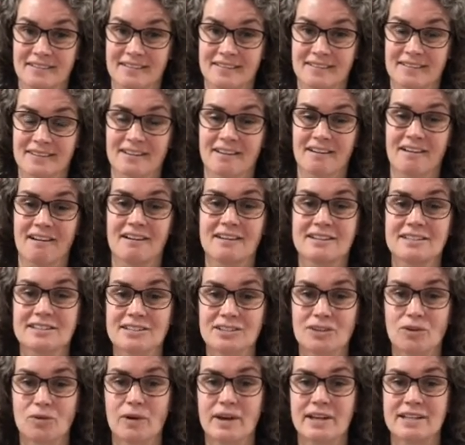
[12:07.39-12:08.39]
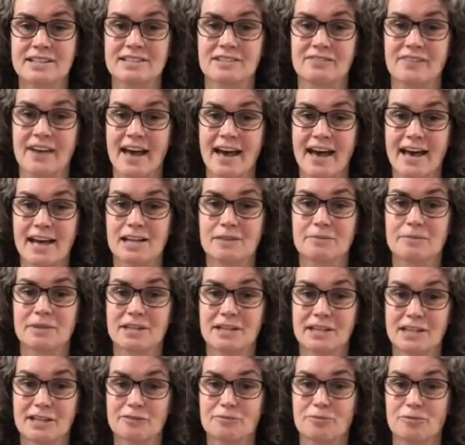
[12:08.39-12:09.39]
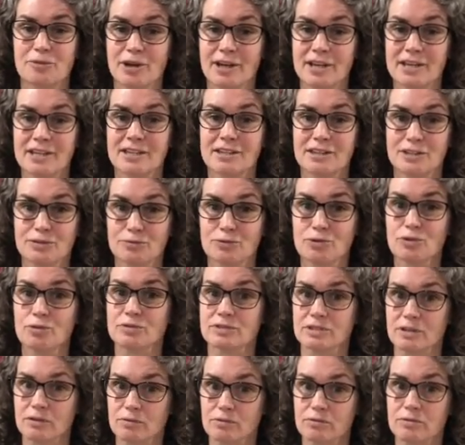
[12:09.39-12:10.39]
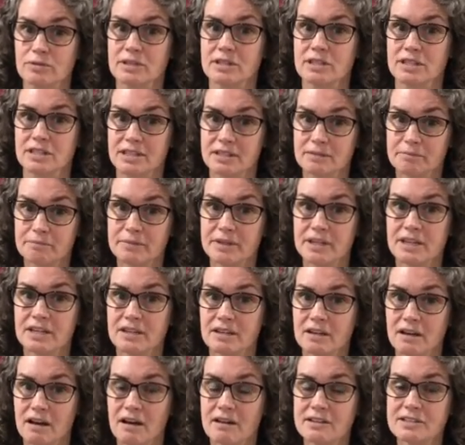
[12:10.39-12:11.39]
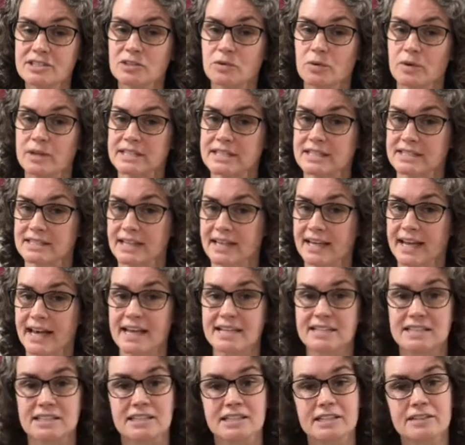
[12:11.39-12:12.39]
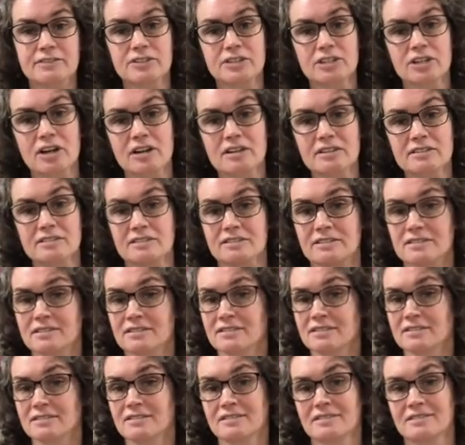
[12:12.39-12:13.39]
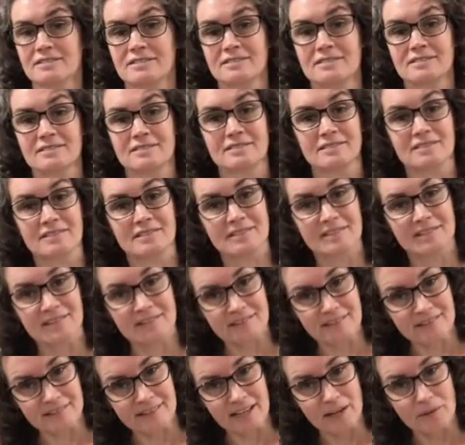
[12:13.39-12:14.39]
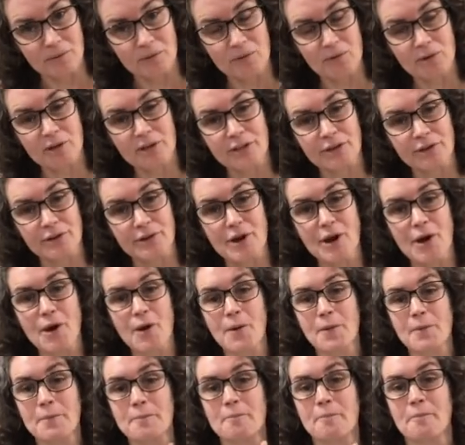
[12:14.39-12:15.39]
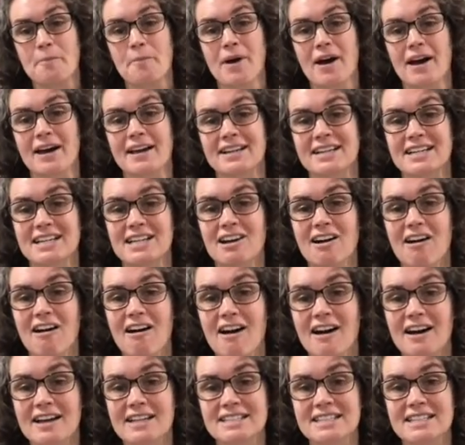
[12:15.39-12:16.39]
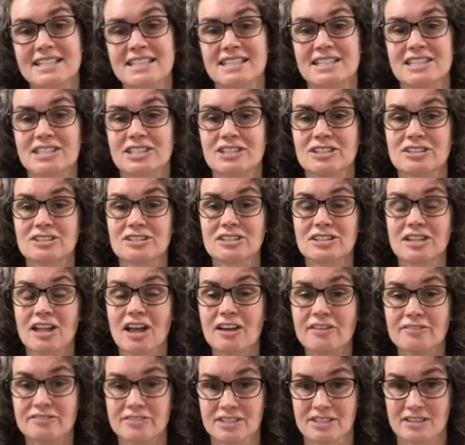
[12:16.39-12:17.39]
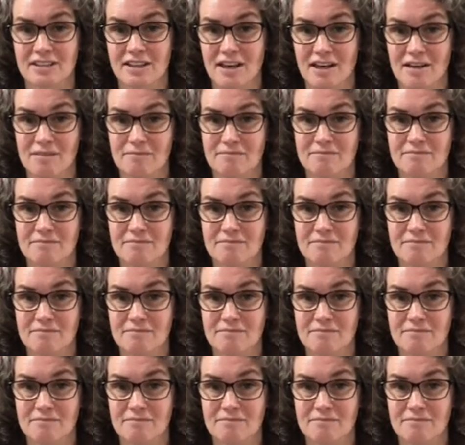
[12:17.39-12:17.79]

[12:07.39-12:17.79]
the consequence of Adam and Eve breaking the rules, really big consequences. They had to leave the garden. They were on their own, but God still loved them.